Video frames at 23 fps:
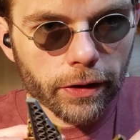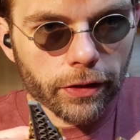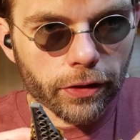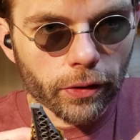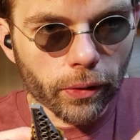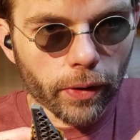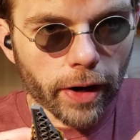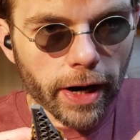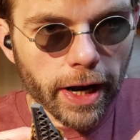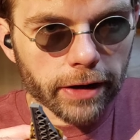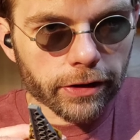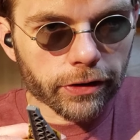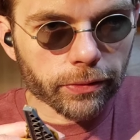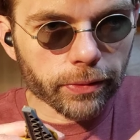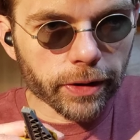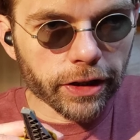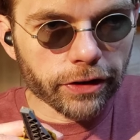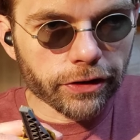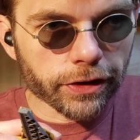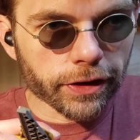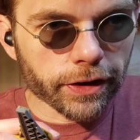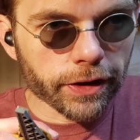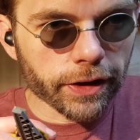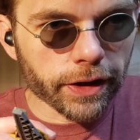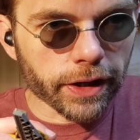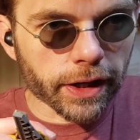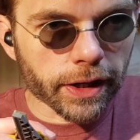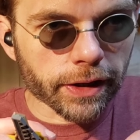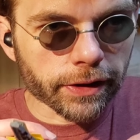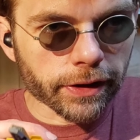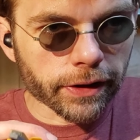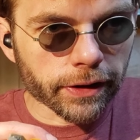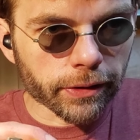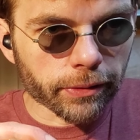thorax region,
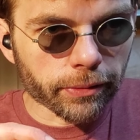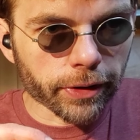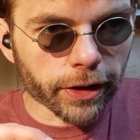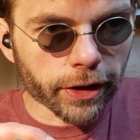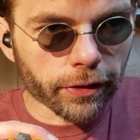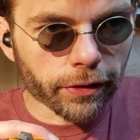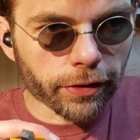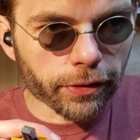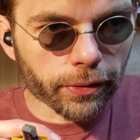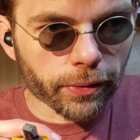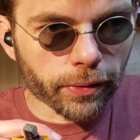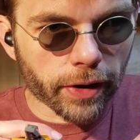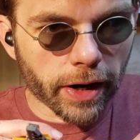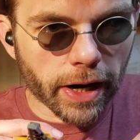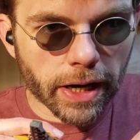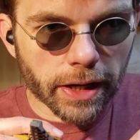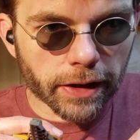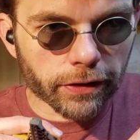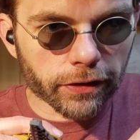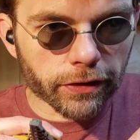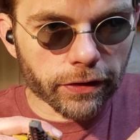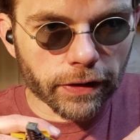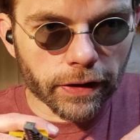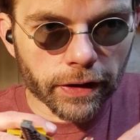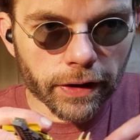and then the rear thorax